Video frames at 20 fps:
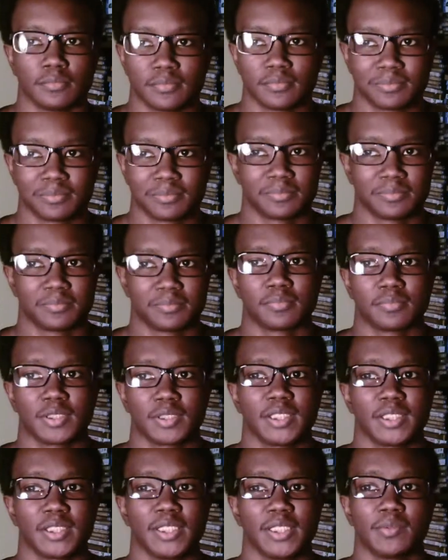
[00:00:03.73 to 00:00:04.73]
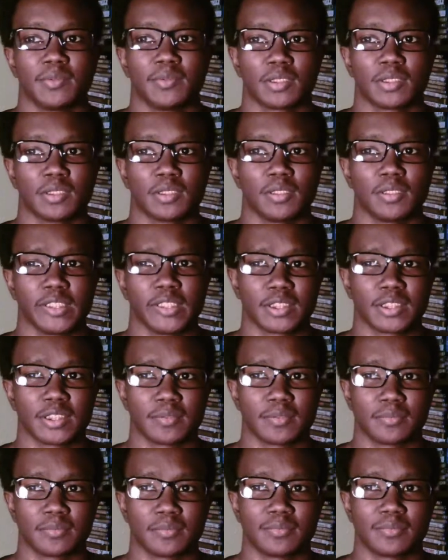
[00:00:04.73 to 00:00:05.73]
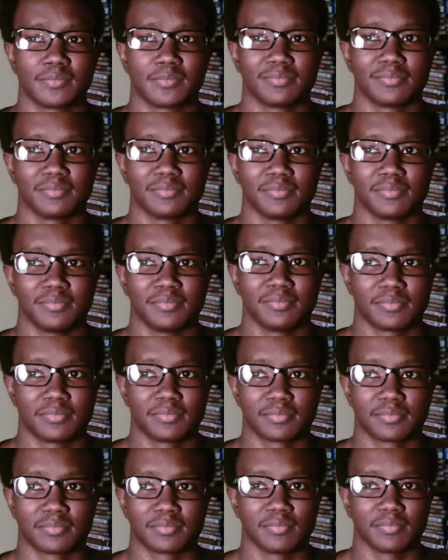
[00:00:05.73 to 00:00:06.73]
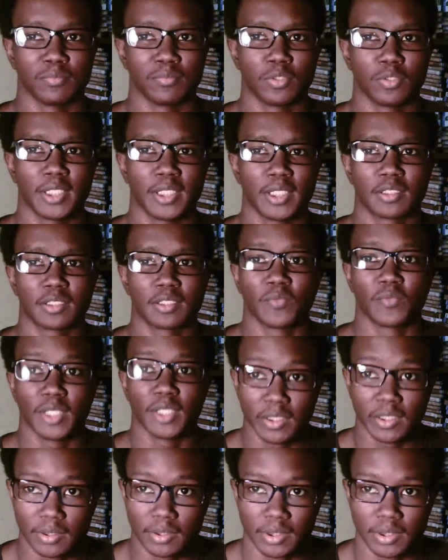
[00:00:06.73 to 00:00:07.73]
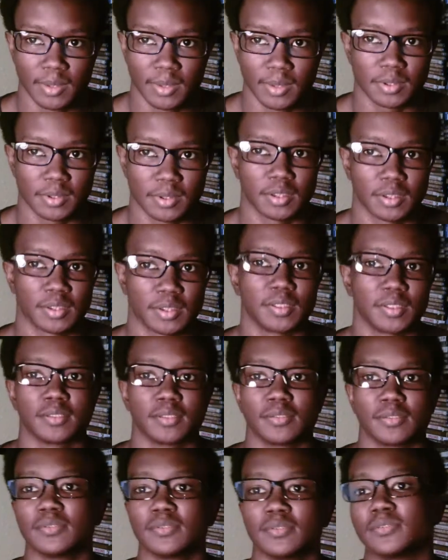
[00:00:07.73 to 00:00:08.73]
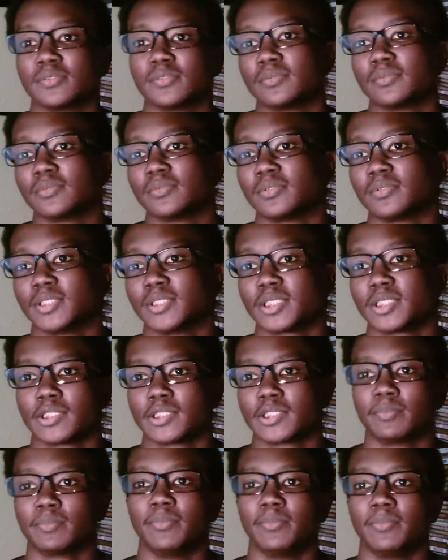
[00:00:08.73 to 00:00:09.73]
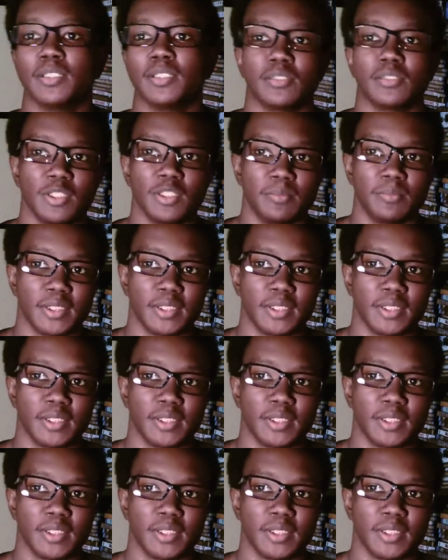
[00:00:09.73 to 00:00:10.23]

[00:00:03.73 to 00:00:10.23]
the theme song is more like the regular theme song. It's just barely remixed.